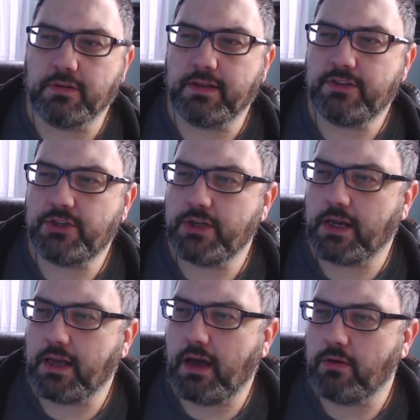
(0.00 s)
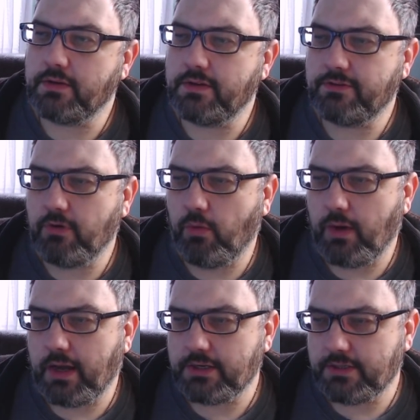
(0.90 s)
Let's check out
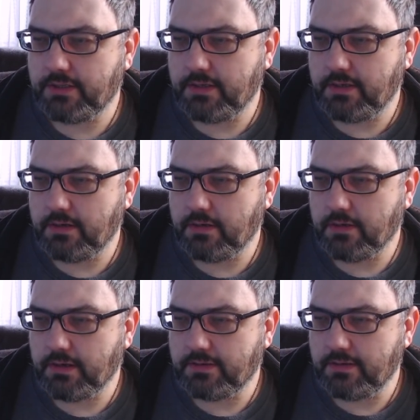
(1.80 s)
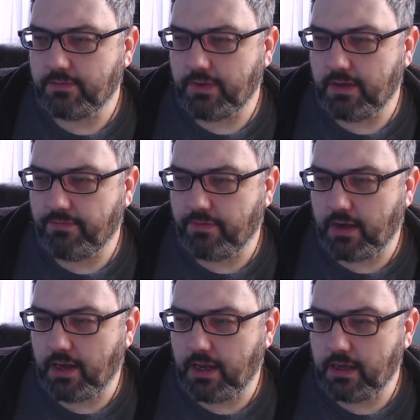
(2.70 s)
DistroWatch here and see if we can
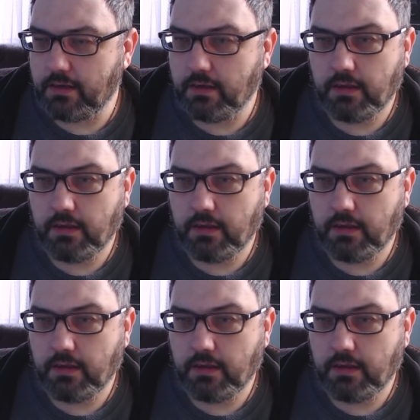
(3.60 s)
find